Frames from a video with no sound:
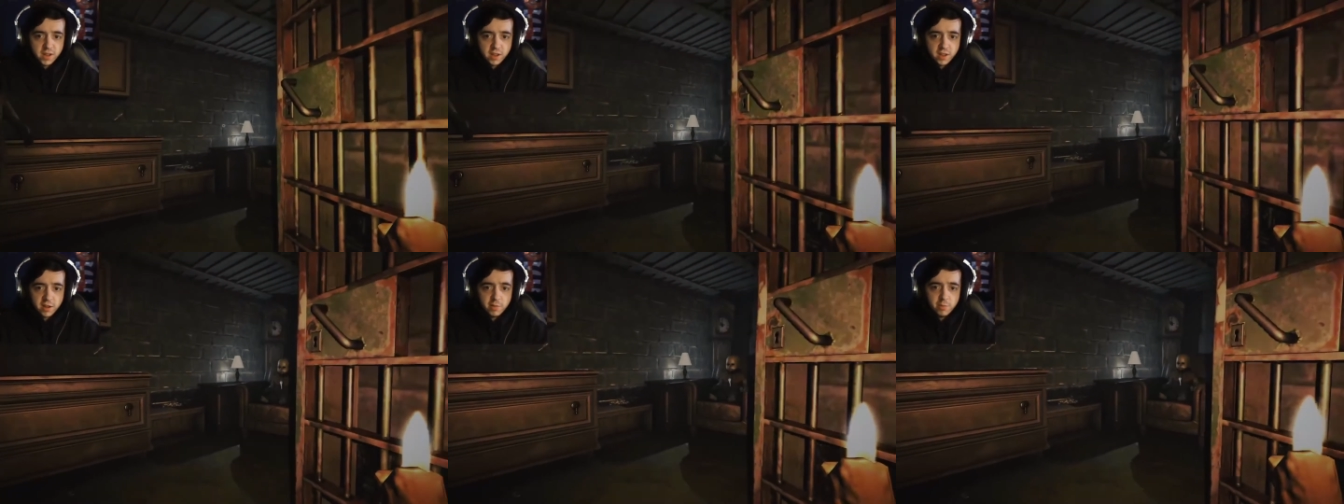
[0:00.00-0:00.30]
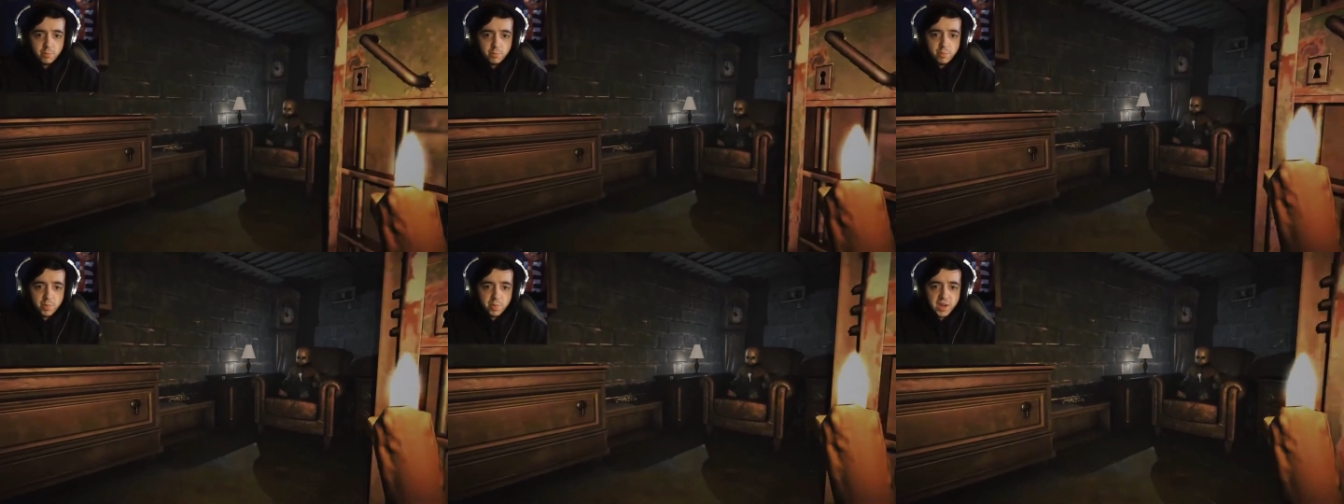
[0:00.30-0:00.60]
and
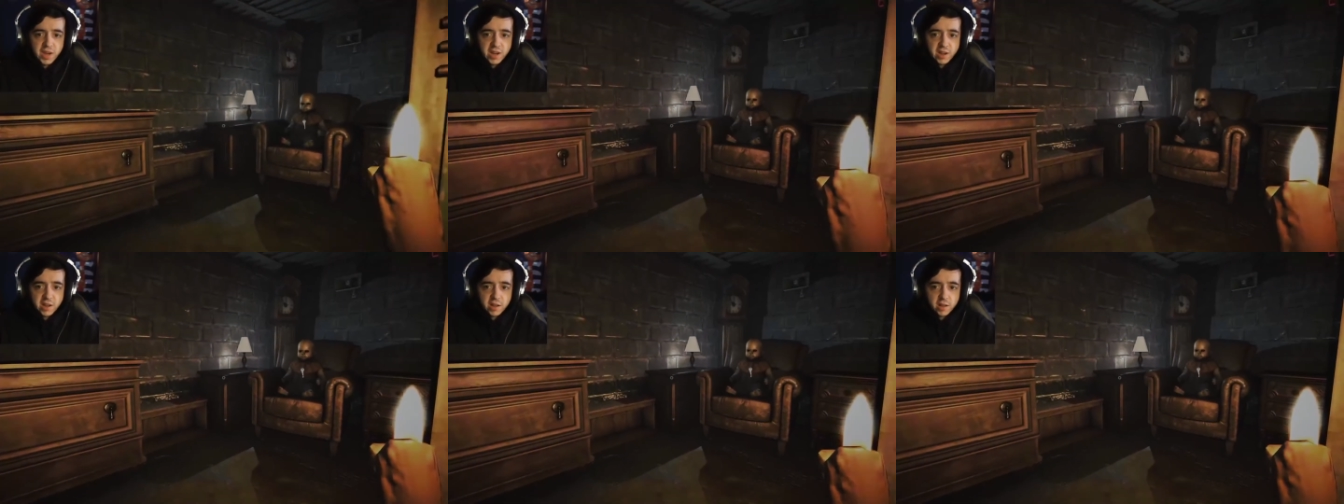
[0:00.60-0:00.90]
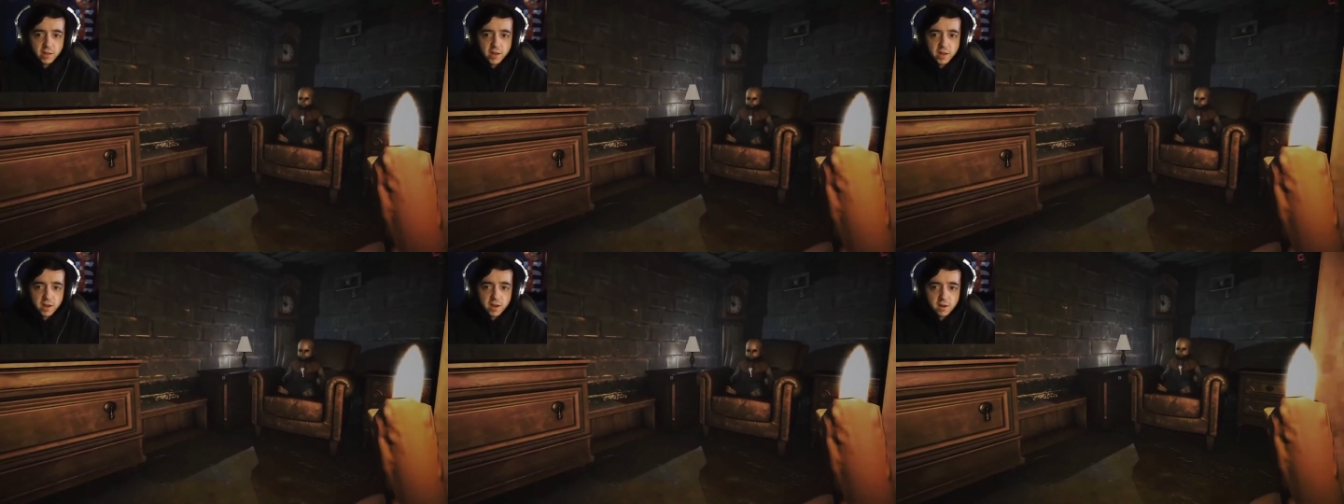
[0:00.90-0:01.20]
beating
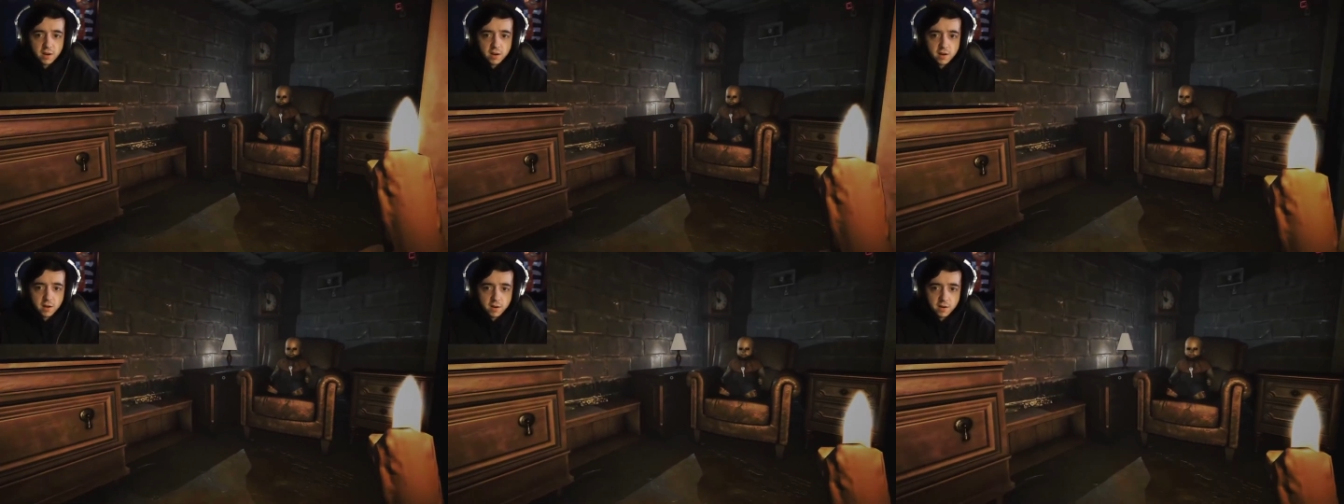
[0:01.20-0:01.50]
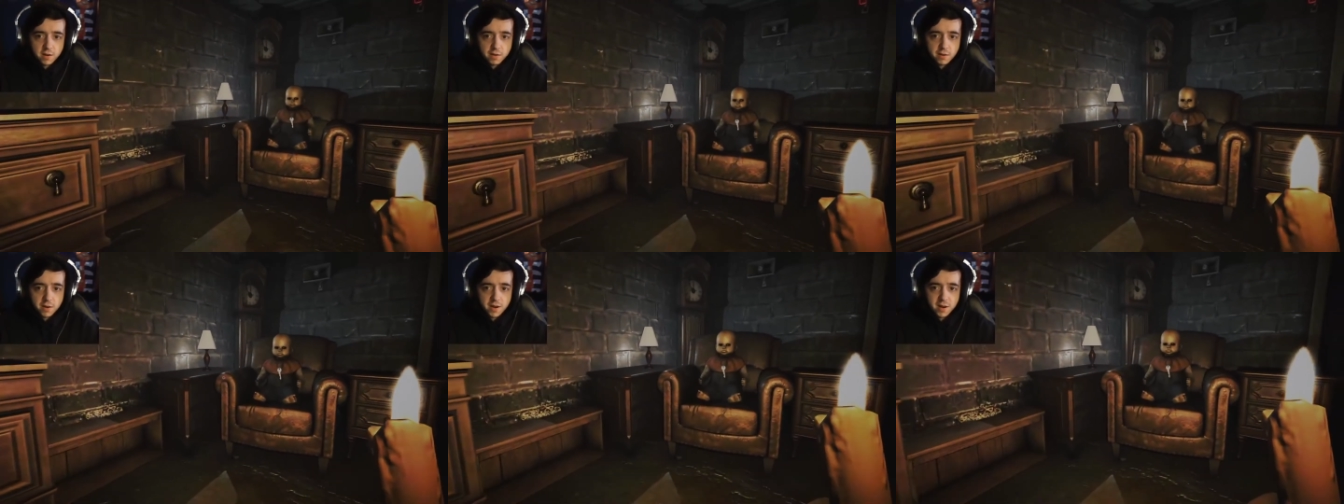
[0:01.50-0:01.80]
like a heart.
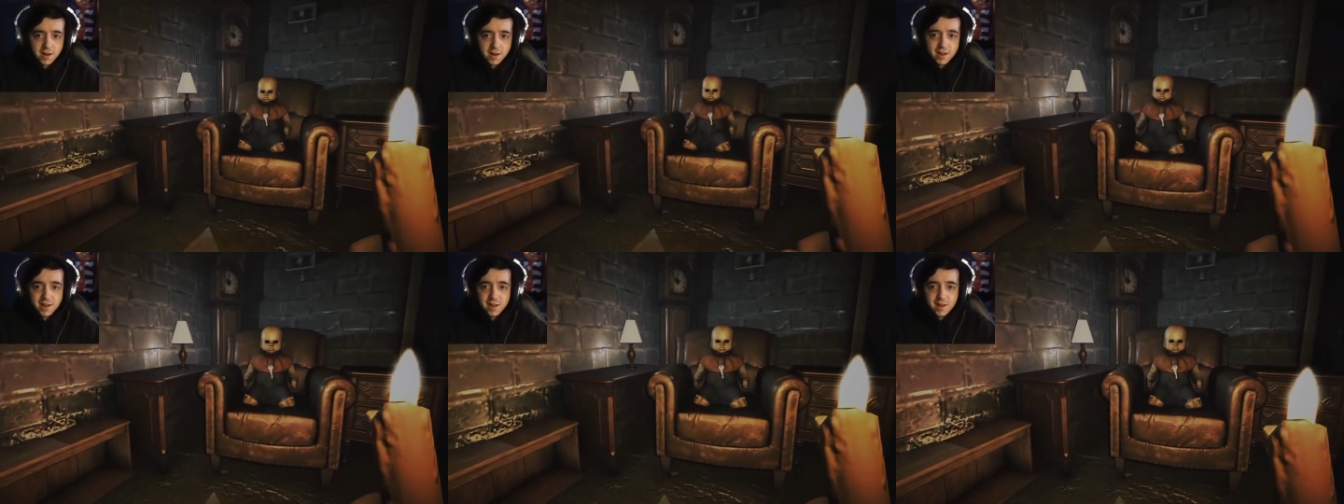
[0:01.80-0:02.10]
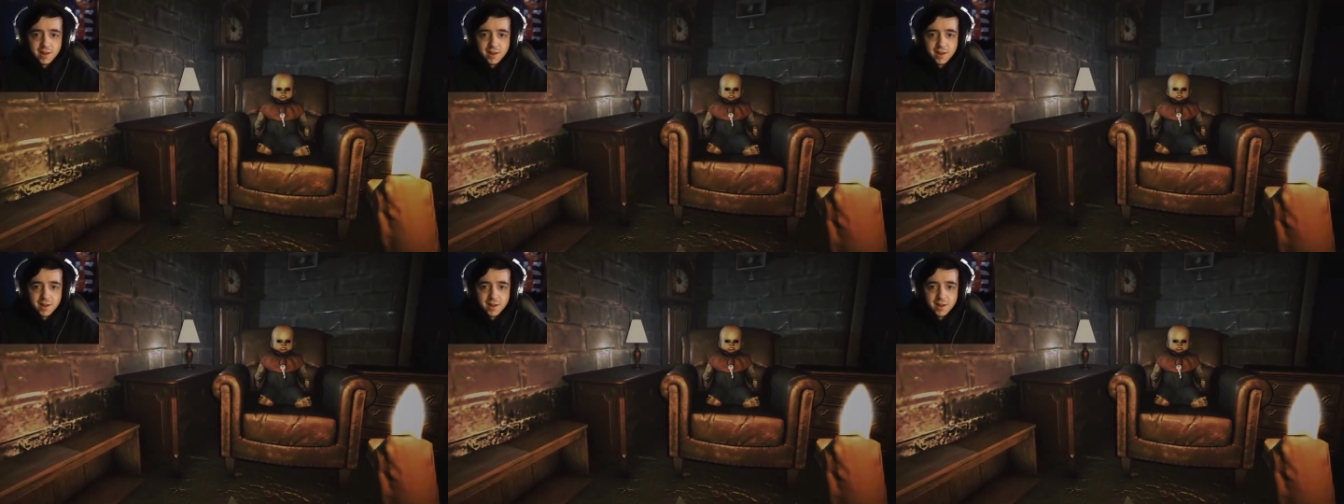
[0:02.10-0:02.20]
Hey,